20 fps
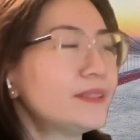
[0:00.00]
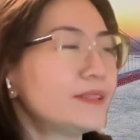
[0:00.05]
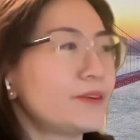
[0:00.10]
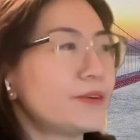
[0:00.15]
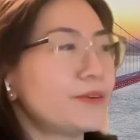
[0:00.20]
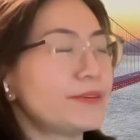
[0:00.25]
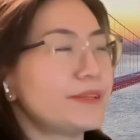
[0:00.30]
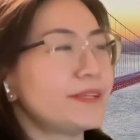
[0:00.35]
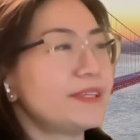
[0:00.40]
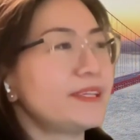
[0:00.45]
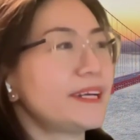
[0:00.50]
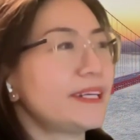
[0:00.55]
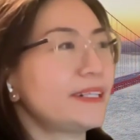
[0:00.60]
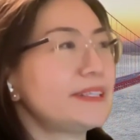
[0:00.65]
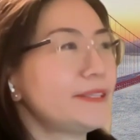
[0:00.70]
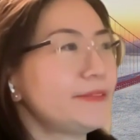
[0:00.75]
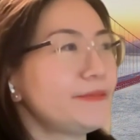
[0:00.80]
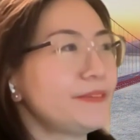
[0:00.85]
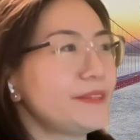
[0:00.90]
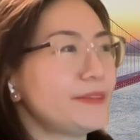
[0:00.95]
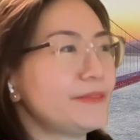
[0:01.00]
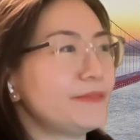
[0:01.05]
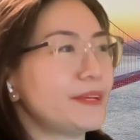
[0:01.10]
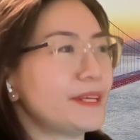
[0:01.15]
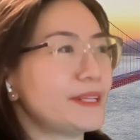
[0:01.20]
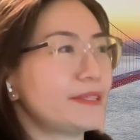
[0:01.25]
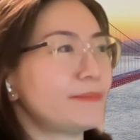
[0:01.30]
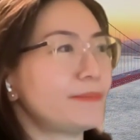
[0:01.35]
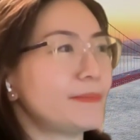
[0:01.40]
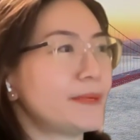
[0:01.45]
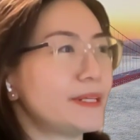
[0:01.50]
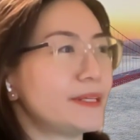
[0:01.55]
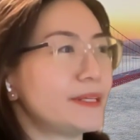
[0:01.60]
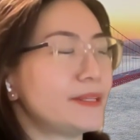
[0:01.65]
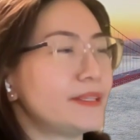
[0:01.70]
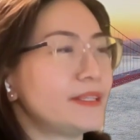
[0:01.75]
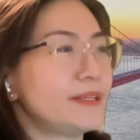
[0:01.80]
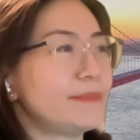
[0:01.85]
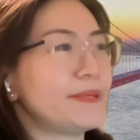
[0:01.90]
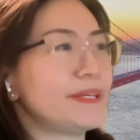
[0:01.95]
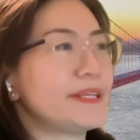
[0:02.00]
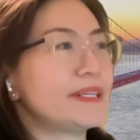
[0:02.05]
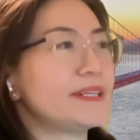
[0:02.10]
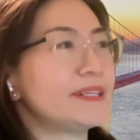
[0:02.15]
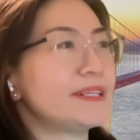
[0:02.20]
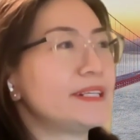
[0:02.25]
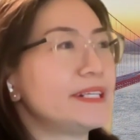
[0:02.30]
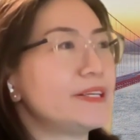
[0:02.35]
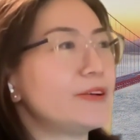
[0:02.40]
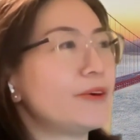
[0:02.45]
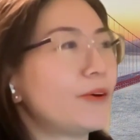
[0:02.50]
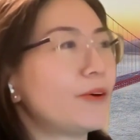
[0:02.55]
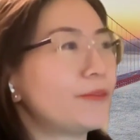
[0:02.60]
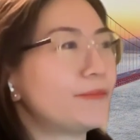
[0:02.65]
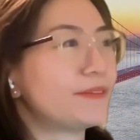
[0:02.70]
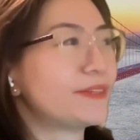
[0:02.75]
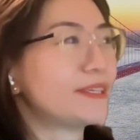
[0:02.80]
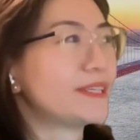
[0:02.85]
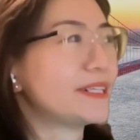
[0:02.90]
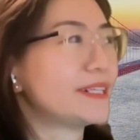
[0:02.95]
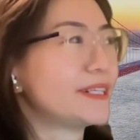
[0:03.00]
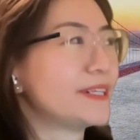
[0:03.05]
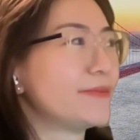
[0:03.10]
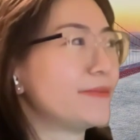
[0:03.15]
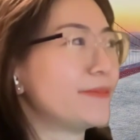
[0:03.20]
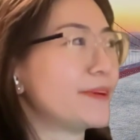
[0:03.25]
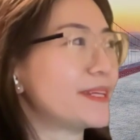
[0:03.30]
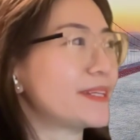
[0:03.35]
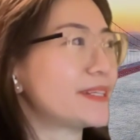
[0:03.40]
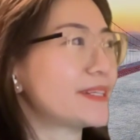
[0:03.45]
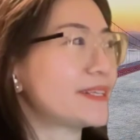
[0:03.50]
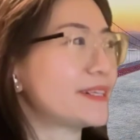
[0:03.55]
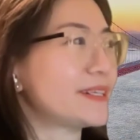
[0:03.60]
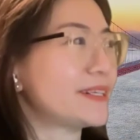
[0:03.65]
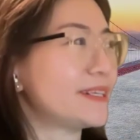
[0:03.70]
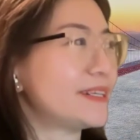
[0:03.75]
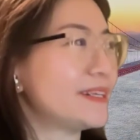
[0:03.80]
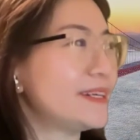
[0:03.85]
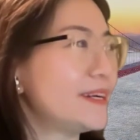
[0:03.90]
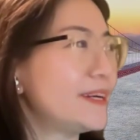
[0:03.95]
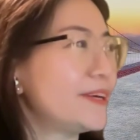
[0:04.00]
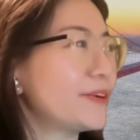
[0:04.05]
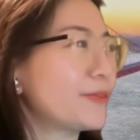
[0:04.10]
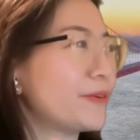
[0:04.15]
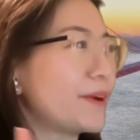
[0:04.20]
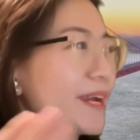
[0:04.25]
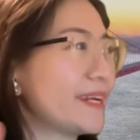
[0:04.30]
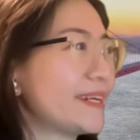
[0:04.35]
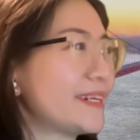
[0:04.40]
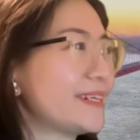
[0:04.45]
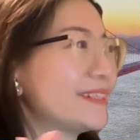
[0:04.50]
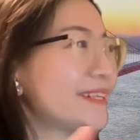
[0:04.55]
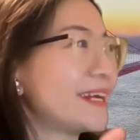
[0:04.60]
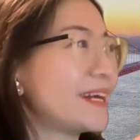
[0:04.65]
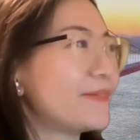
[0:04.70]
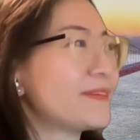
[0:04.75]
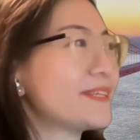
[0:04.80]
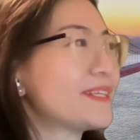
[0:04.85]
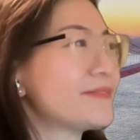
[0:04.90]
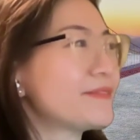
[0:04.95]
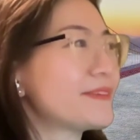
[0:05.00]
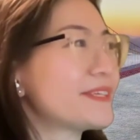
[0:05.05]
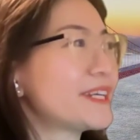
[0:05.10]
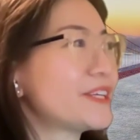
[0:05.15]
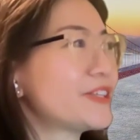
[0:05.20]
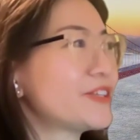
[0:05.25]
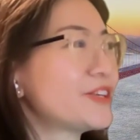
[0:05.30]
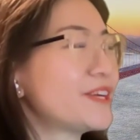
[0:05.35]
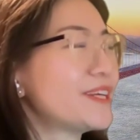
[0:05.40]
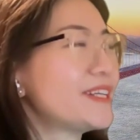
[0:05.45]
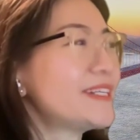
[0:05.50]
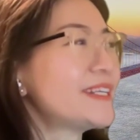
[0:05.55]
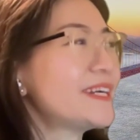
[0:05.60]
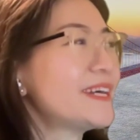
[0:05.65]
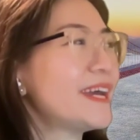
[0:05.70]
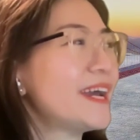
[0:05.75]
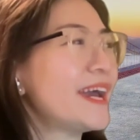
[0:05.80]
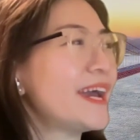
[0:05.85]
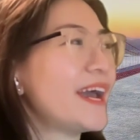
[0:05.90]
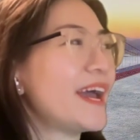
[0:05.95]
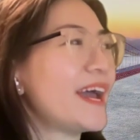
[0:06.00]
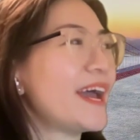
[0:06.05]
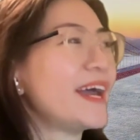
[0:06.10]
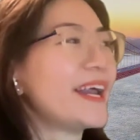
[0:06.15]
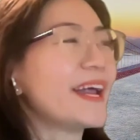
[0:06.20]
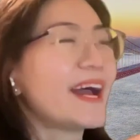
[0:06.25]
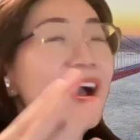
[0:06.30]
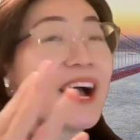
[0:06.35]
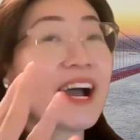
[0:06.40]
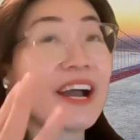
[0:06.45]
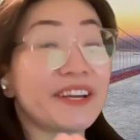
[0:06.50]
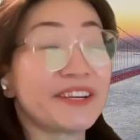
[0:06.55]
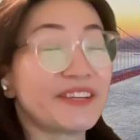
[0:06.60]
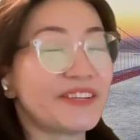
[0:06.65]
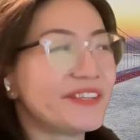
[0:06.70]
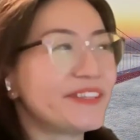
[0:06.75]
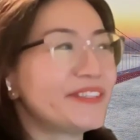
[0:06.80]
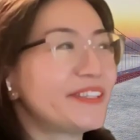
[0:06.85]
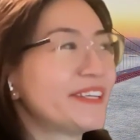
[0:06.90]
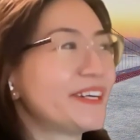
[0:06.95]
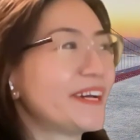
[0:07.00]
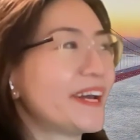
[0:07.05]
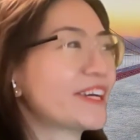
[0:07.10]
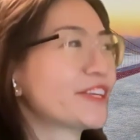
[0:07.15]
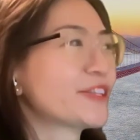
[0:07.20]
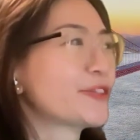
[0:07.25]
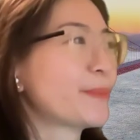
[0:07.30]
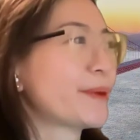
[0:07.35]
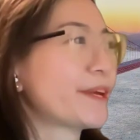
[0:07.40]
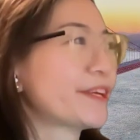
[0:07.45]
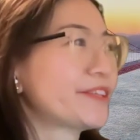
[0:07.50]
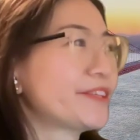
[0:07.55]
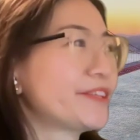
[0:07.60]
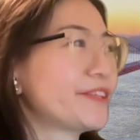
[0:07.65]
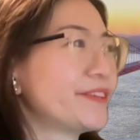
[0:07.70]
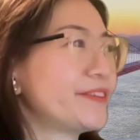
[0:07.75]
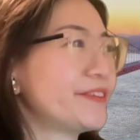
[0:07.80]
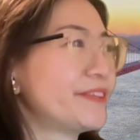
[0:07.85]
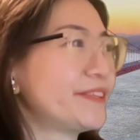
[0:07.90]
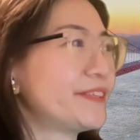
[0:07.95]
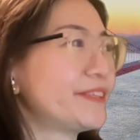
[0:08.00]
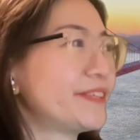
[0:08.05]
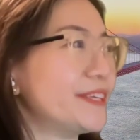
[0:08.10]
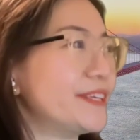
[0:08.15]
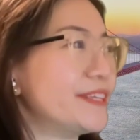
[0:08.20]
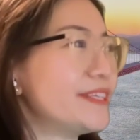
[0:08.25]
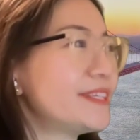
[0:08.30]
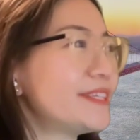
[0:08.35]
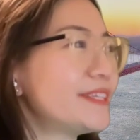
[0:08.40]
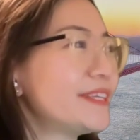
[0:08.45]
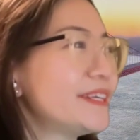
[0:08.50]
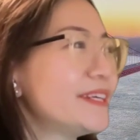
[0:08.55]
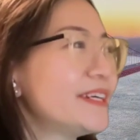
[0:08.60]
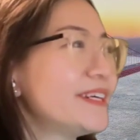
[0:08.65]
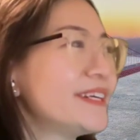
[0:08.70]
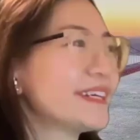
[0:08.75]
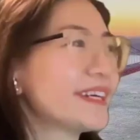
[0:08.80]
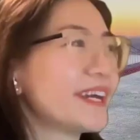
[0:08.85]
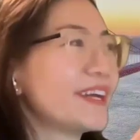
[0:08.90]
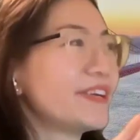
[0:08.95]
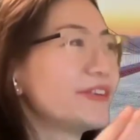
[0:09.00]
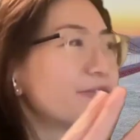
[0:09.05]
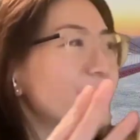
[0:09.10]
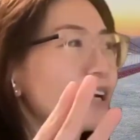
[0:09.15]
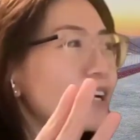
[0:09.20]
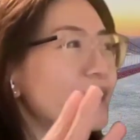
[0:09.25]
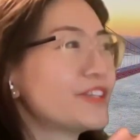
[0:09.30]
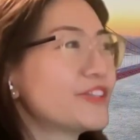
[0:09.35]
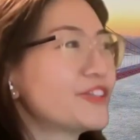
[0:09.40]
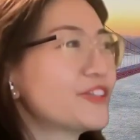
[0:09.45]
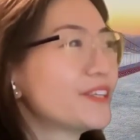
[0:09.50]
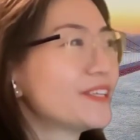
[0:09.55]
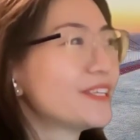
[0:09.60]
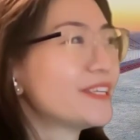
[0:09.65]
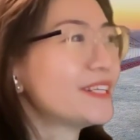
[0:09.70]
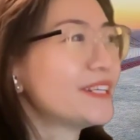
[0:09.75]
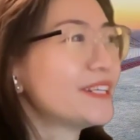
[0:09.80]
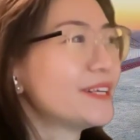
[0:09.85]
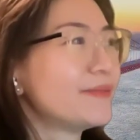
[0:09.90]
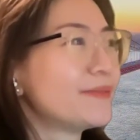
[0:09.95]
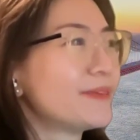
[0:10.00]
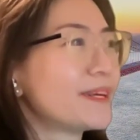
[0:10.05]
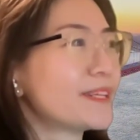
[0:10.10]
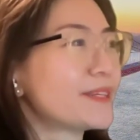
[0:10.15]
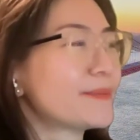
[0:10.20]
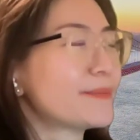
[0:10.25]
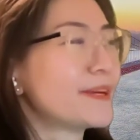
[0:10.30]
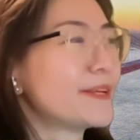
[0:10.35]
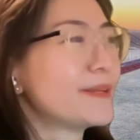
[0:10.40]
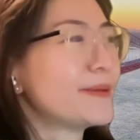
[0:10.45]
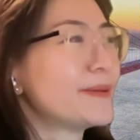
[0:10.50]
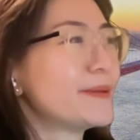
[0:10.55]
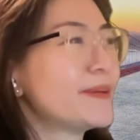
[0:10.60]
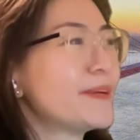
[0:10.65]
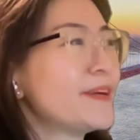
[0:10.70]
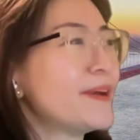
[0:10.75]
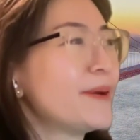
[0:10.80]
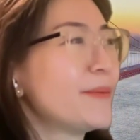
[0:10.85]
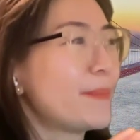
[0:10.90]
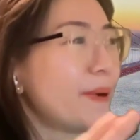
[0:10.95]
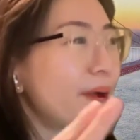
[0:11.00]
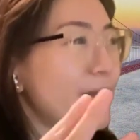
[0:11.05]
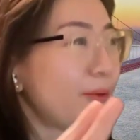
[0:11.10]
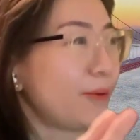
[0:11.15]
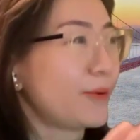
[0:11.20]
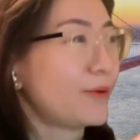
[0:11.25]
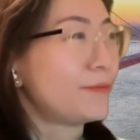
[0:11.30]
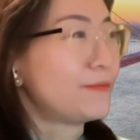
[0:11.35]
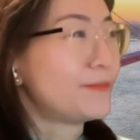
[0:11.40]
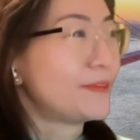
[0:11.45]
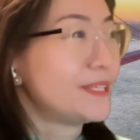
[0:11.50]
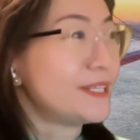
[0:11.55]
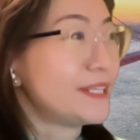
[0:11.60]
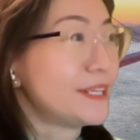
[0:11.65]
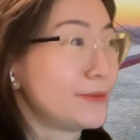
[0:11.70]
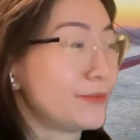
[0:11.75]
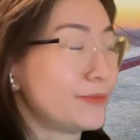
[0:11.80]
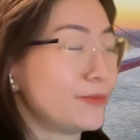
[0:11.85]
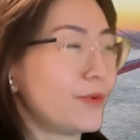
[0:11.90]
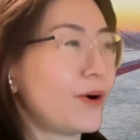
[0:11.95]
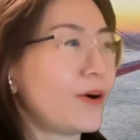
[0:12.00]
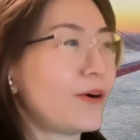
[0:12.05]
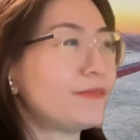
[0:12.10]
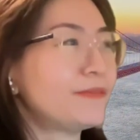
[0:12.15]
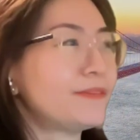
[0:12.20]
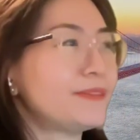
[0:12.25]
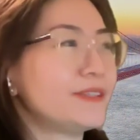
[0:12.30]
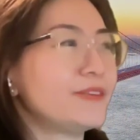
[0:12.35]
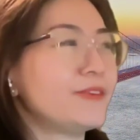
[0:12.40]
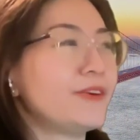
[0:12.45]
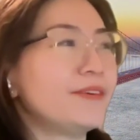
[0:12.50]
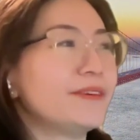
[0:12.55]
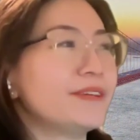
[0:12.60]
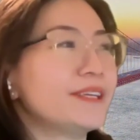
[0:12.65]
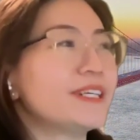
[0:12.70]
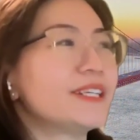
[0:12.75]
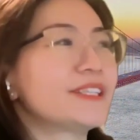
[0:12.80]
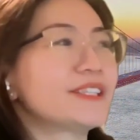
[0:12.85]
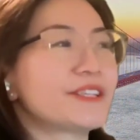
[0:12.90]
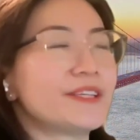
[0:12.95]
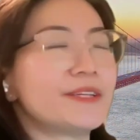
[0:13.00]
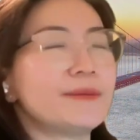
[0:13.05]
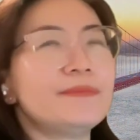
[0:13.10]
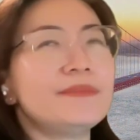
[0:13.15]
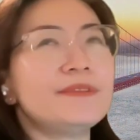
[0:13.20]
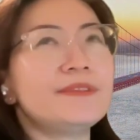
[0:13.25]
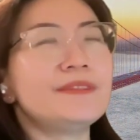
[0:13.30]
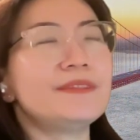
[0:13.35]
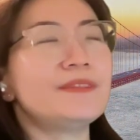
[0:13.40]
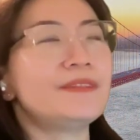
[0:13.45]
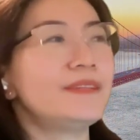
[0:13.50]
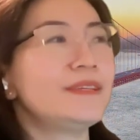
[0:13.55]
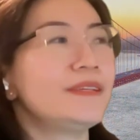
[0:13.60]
The alternative investment typically offer the investor greater diversification and higher the expected returns than traditional investment, but often involve the longer terms.